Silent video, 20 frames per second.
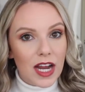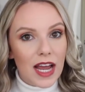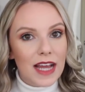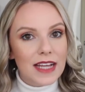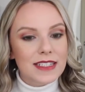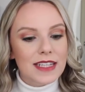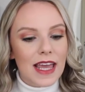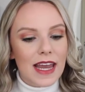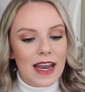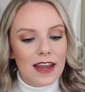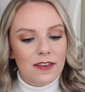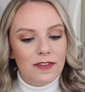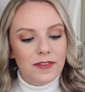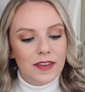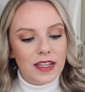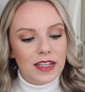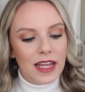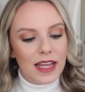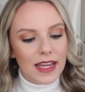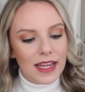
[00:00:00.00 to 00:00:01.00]
eyes and I
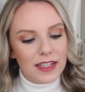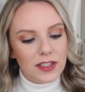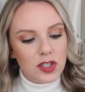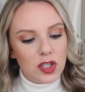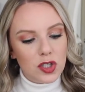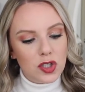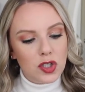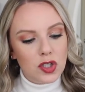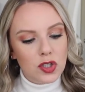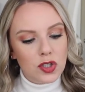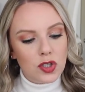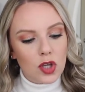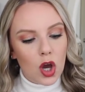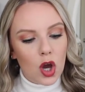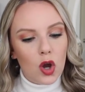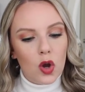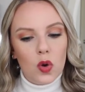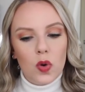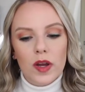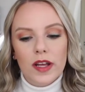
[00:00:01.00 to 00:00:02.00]
feel like it's
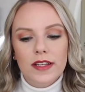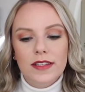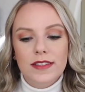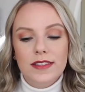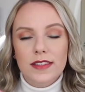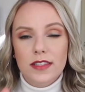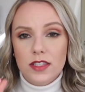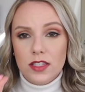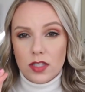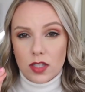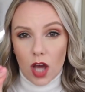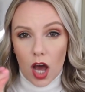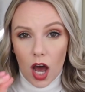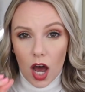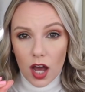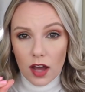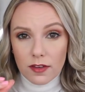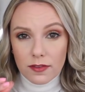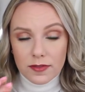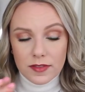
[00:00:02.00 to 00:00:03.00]
so
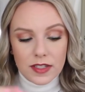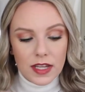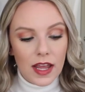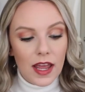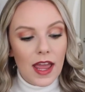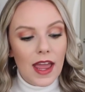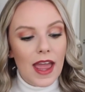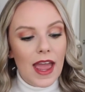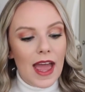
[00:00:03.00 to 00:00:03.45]
soft